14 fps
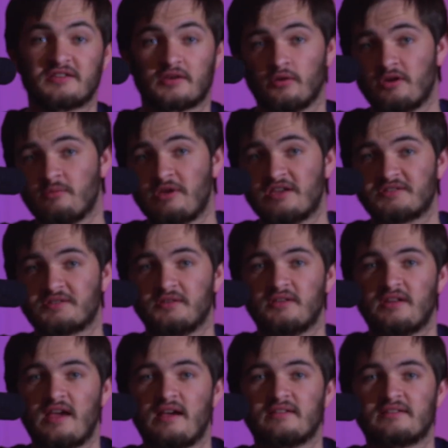it going to be as
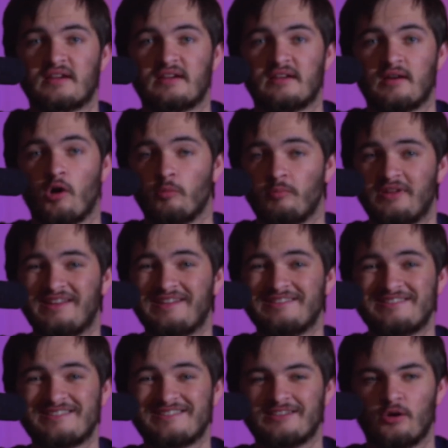good as I hope it
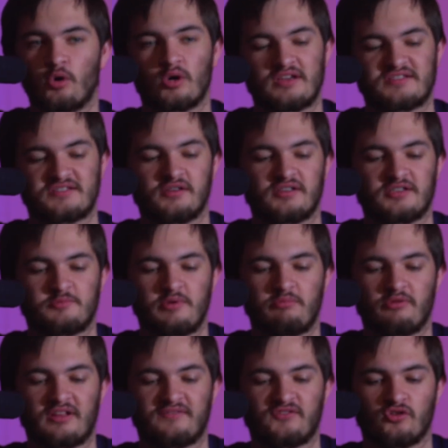is, or as good as
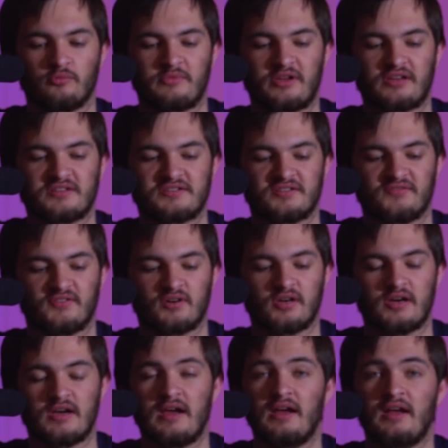people have told me it is so
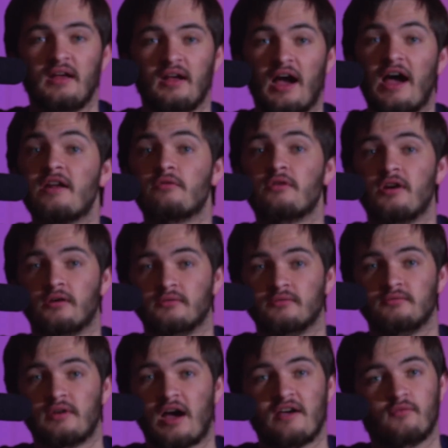far? I don't know.
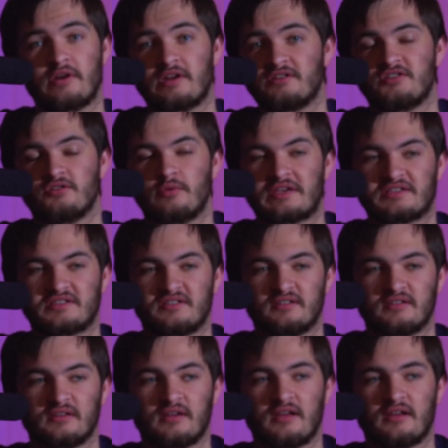I've waited 2 weeks
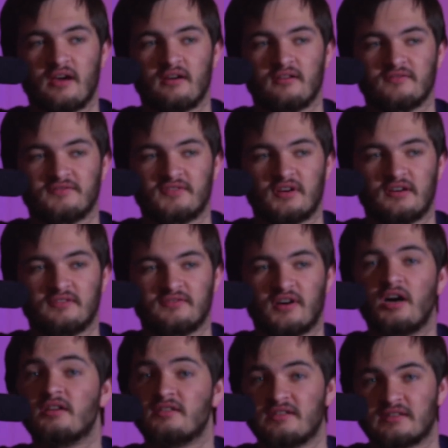of
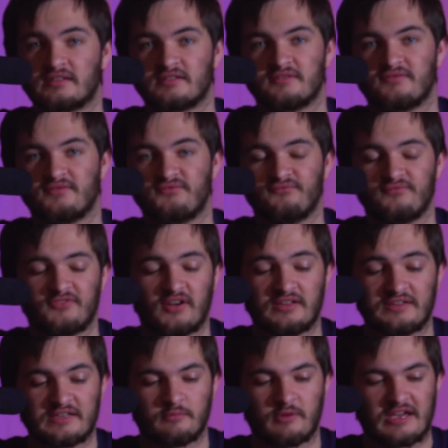hunting to
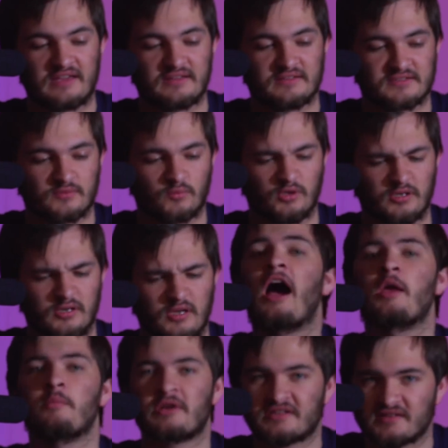finally get my hands on one.
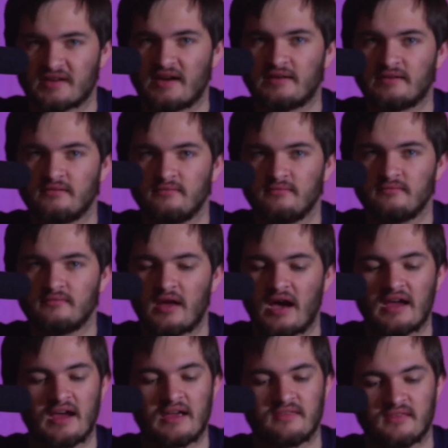I'm excited.
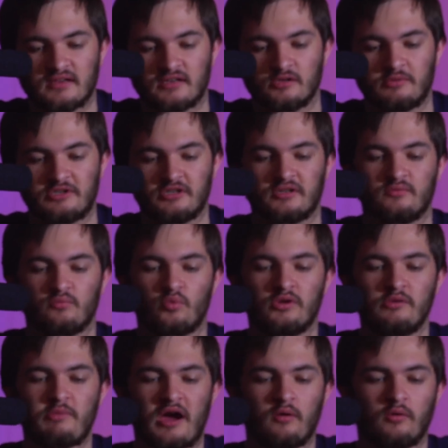I think it'll be good. Will
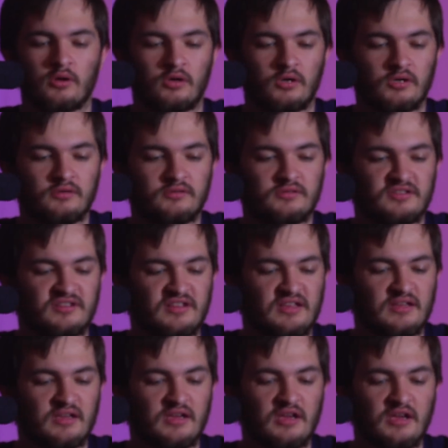it power on? Did they